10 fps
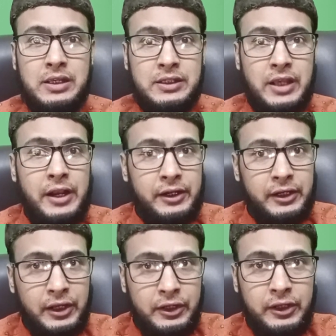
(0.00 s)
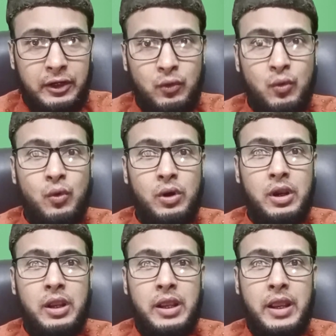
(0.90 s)
set clear goals
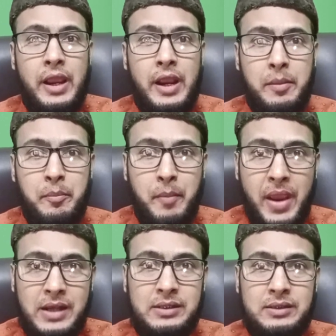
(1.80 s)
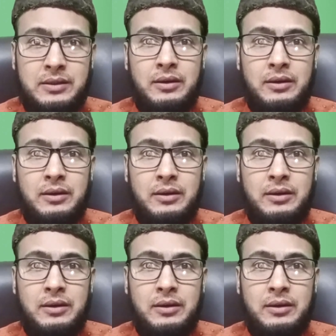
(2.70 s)
and makes